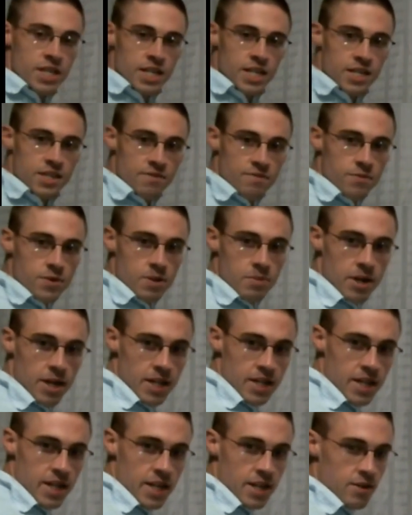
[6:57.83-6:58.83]
to get the free body
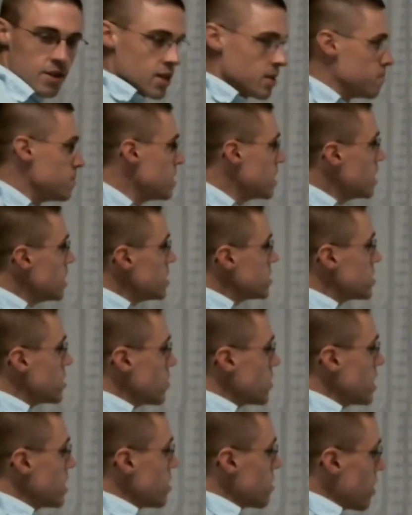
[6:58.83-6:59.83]
diagram. So
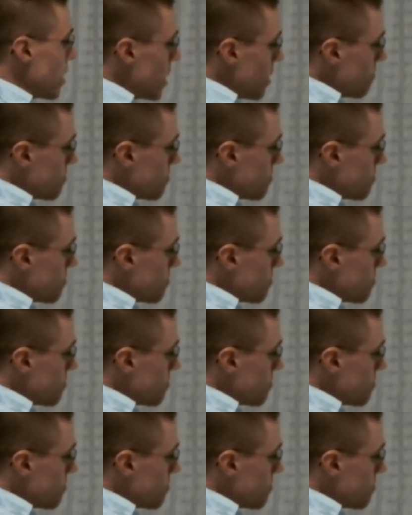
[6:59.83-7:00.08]
here I have